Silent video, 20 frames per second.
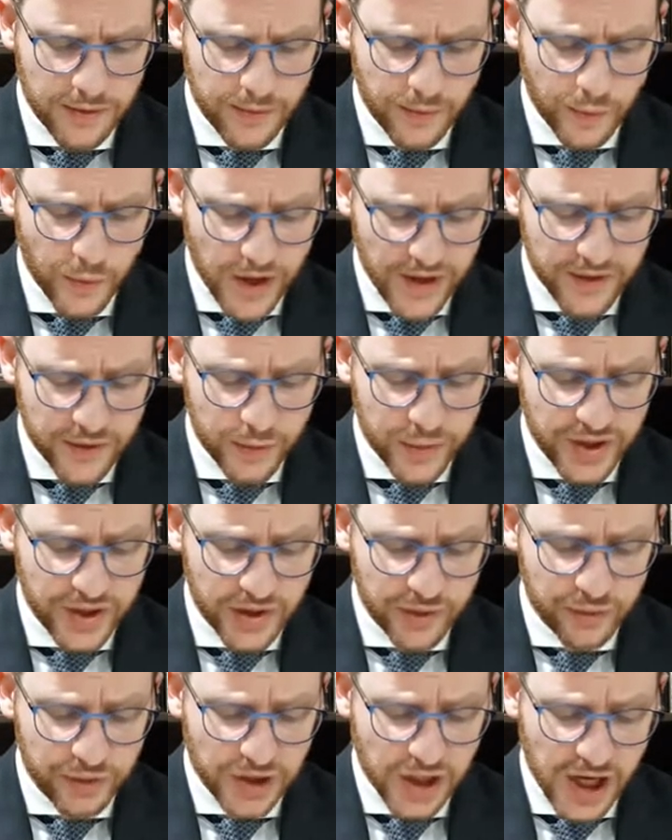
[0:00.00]
whether we
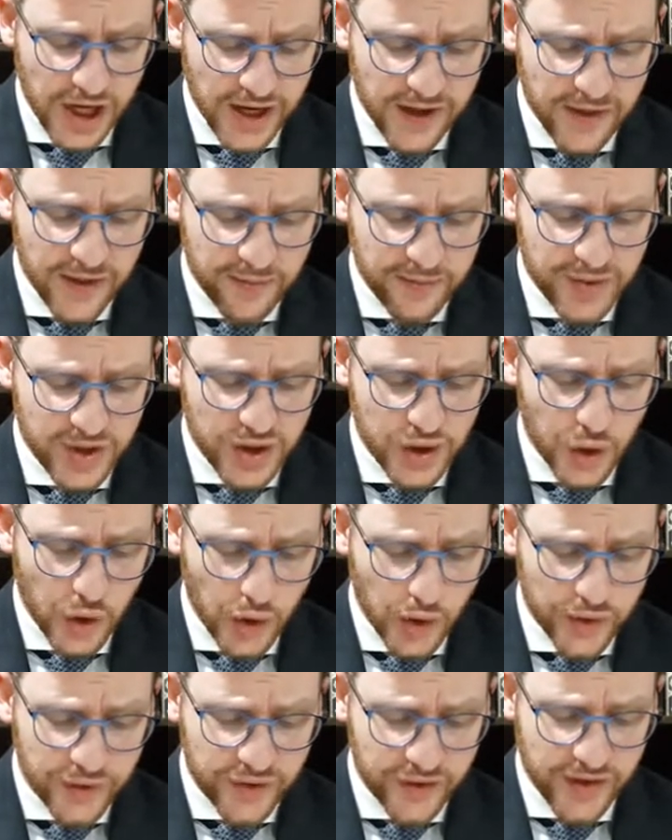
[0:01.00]
can rely on them
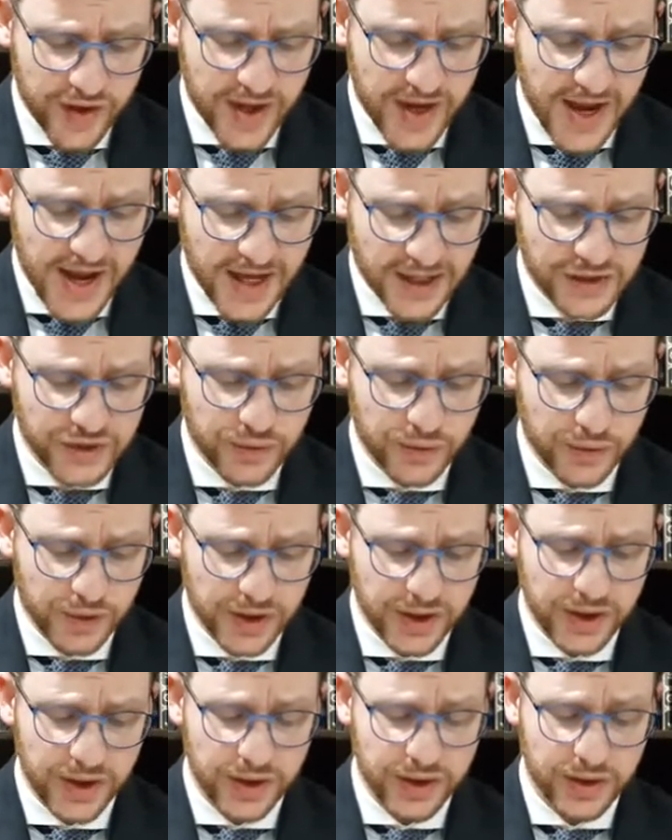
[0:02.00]
because they
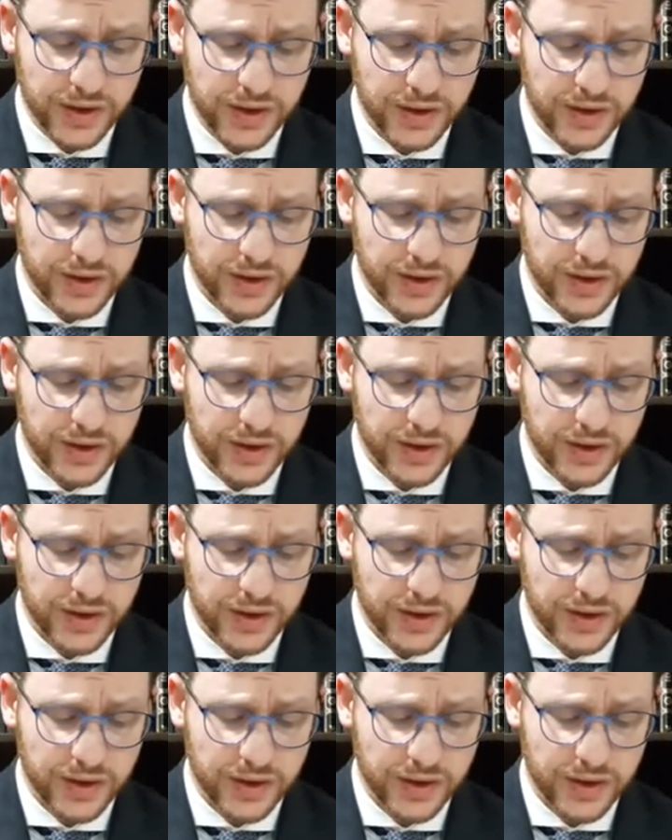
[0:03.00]
actually